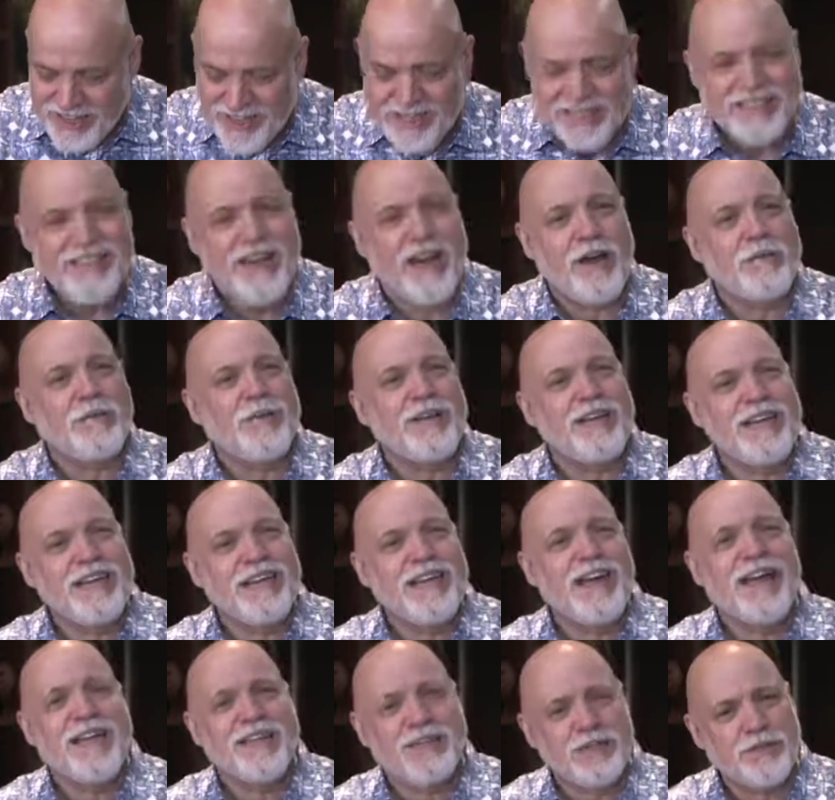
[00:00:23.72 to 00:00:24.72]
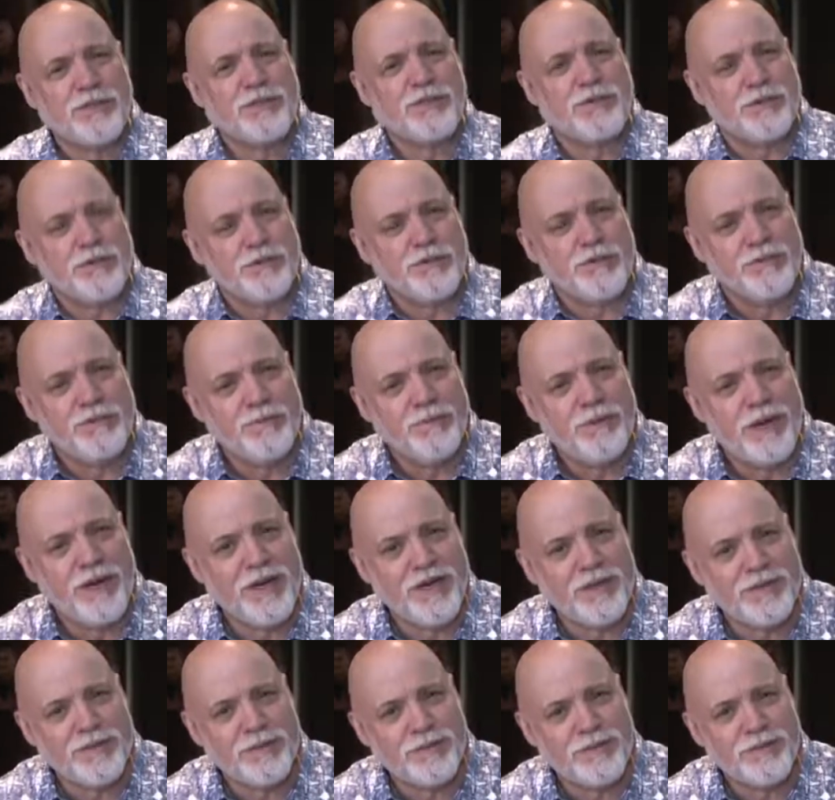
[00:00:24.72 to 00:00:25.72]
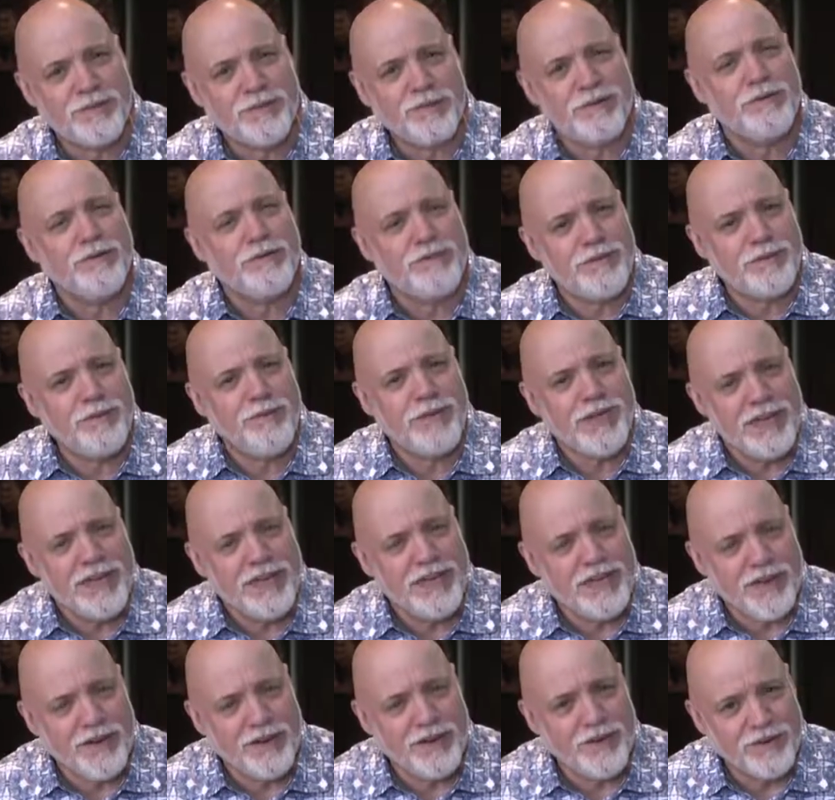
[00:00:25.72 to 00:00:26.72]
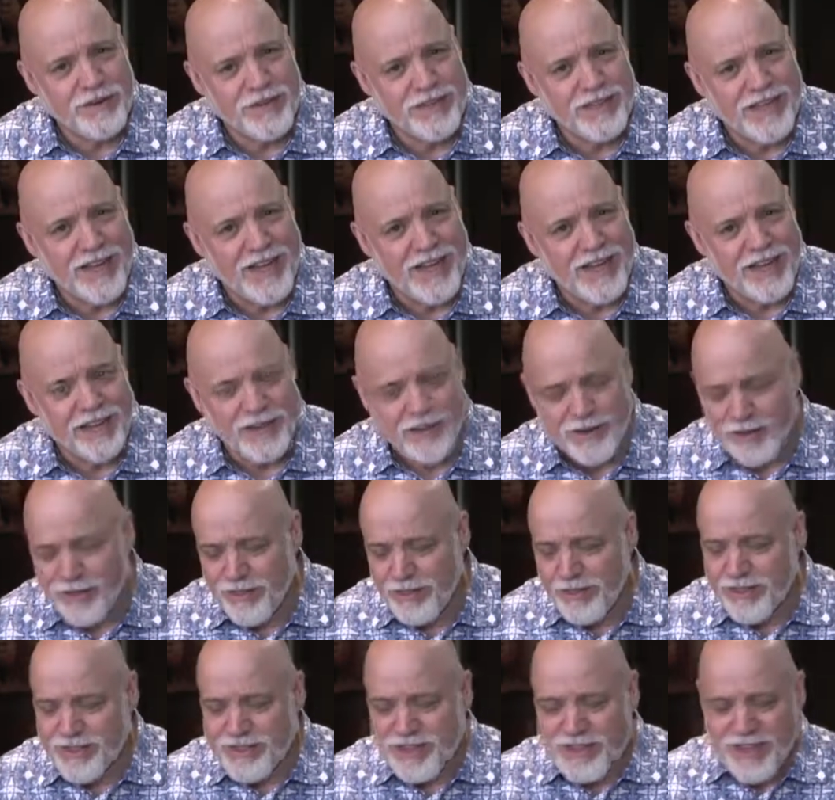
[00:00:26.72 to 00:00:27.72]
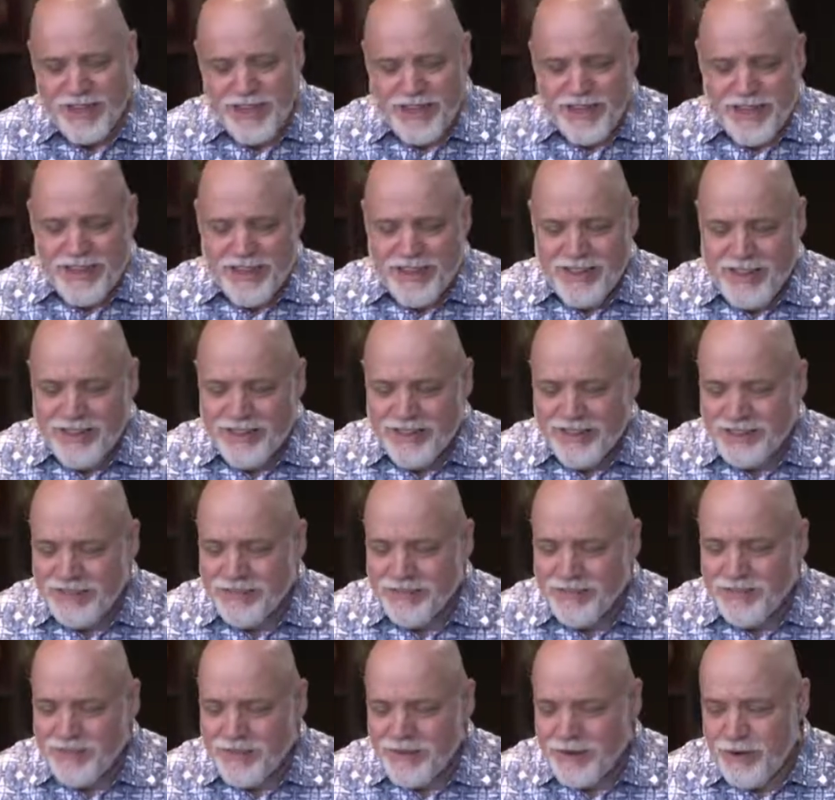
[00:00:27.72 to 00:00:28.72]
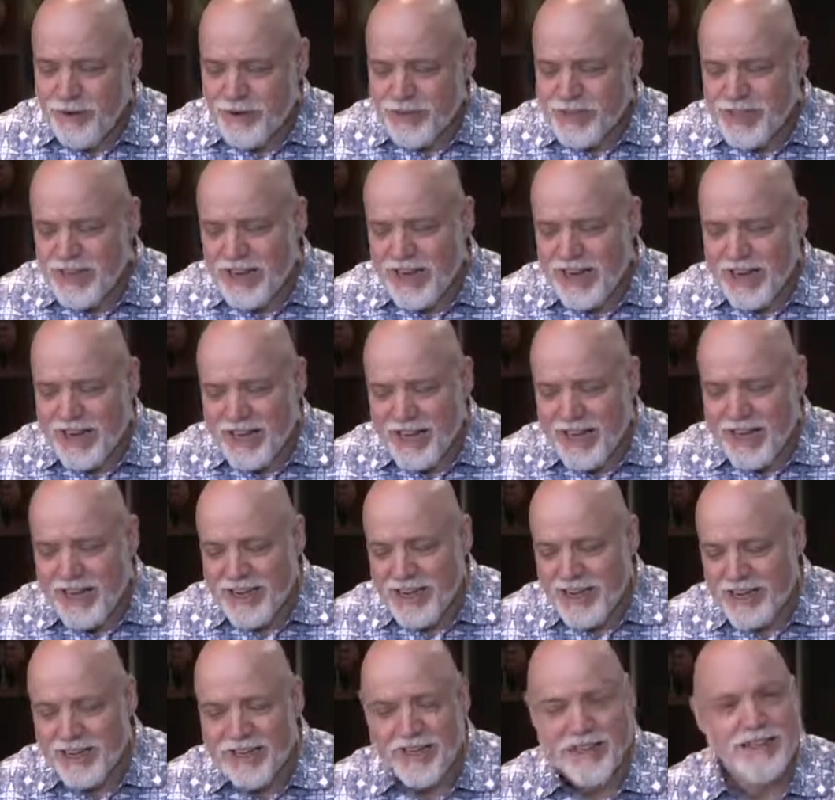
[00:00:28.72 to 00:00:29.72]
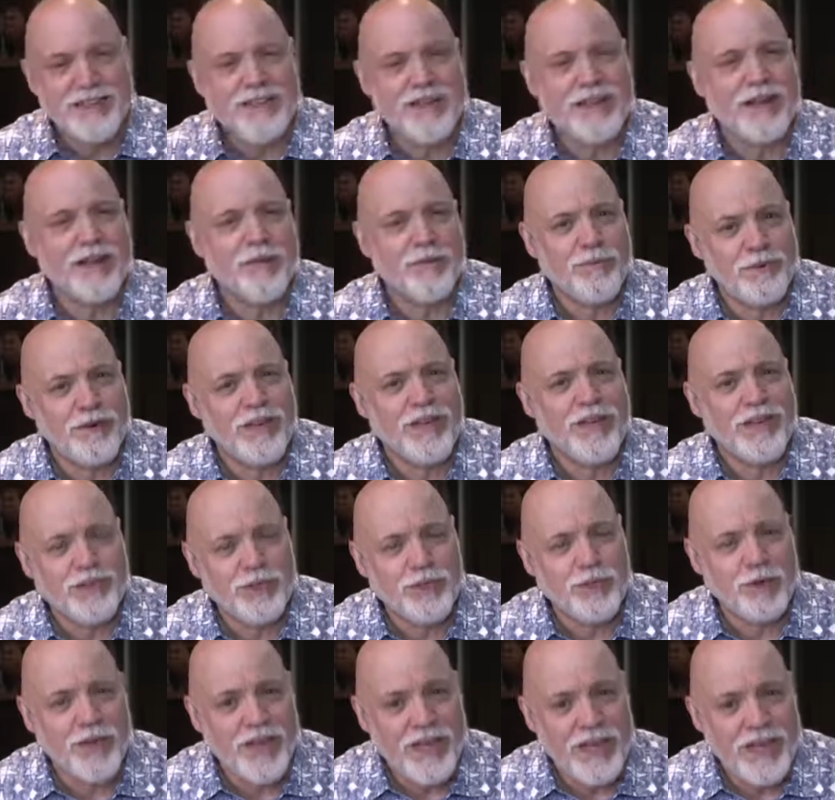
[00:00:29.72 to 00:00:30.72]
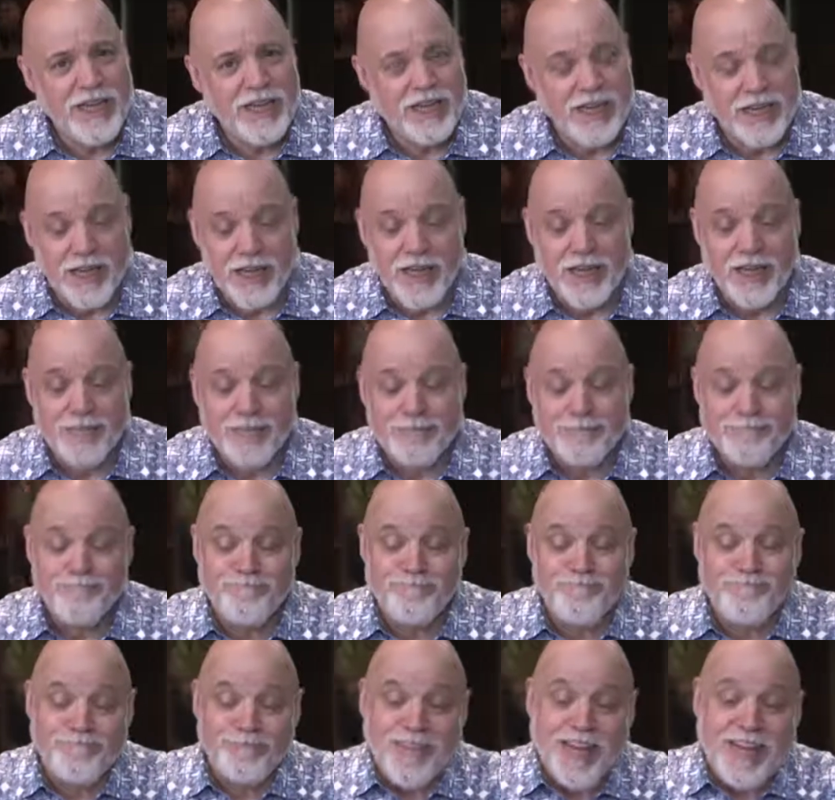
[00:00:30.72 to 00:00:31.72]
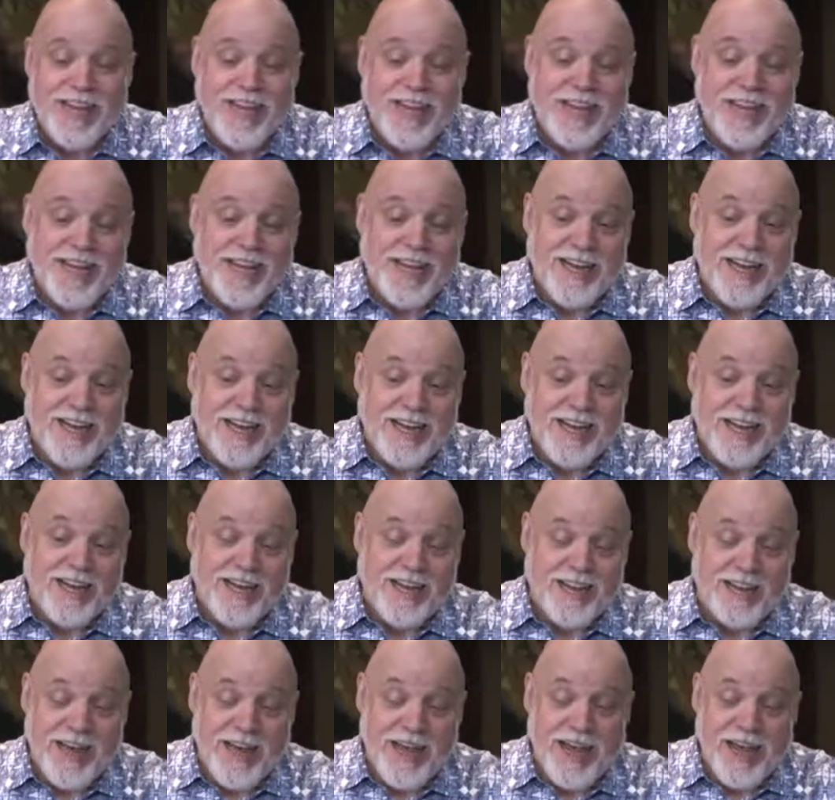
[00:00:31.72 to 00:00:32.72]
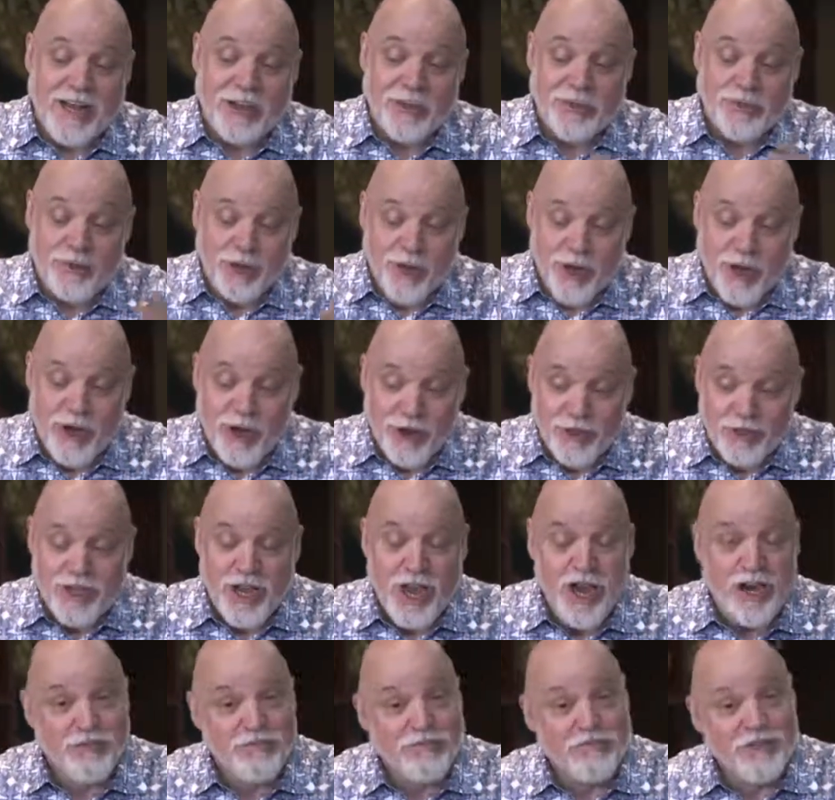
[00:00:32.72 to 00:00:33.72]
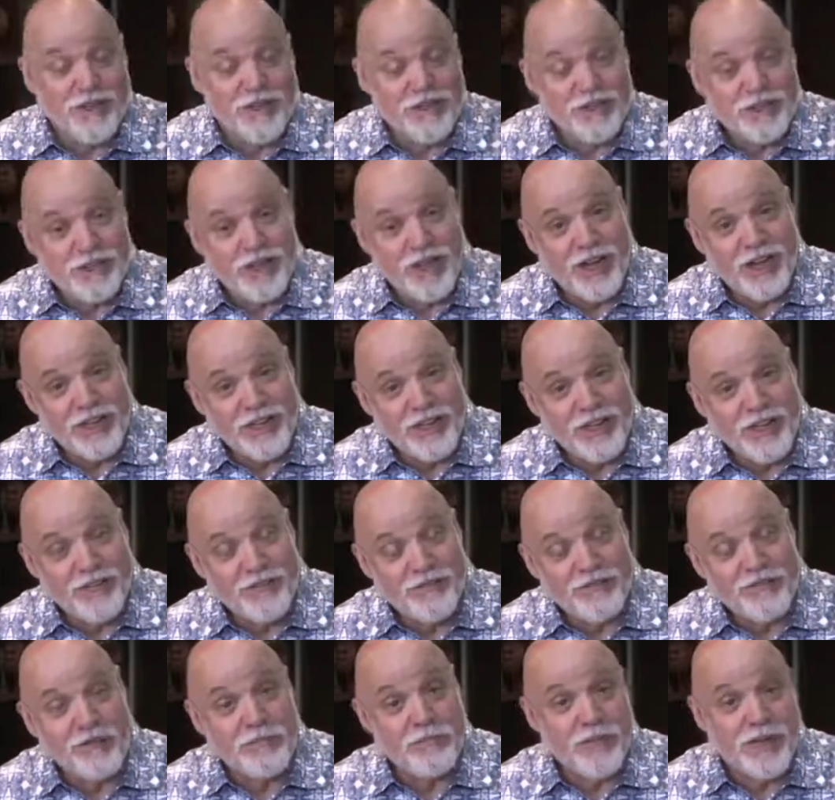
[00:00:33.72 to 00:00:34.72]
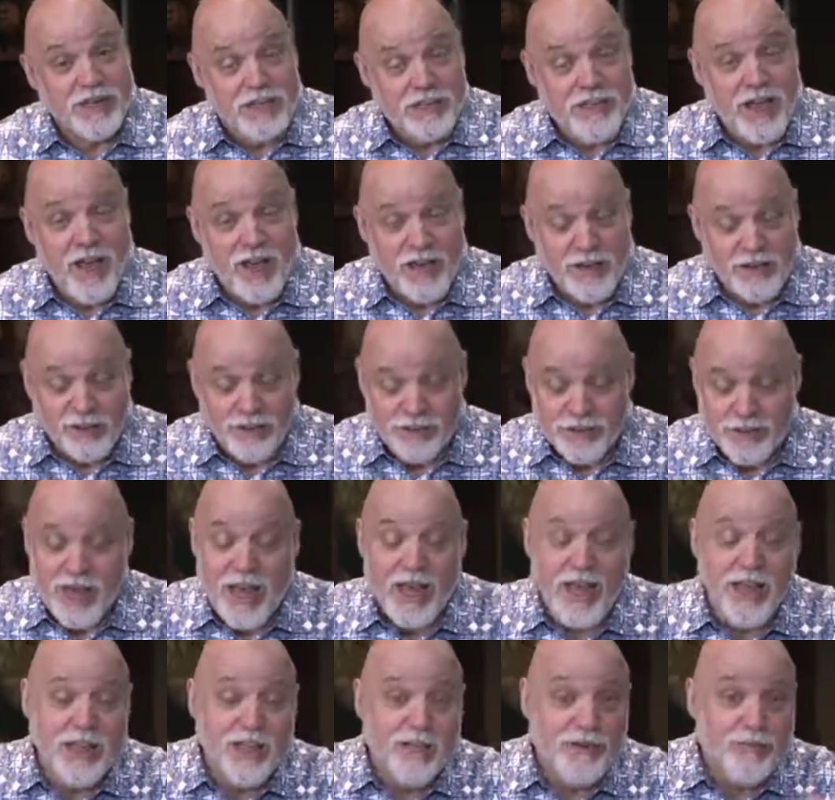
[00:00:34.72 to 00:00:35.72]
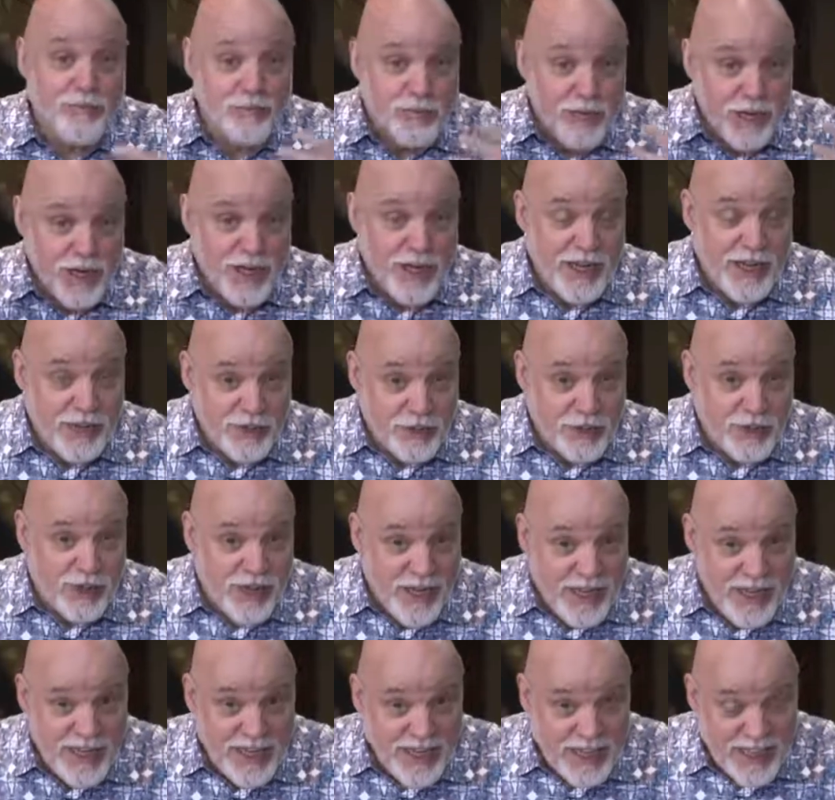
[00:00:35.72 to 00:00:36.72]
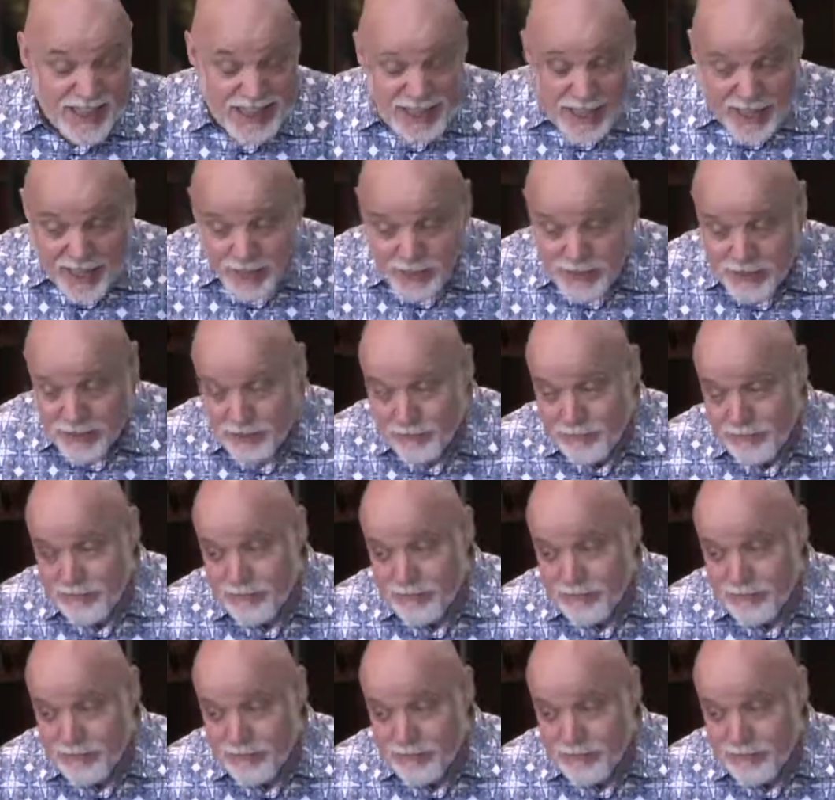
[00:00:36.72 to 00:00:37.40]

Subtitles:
it's not really nice truth, but it's truth that we need to understand. You know, there's some foods that I like that I really enjoy eating, like an extra large hot fudge sundae from McDonald's. I can really enjoy eating that.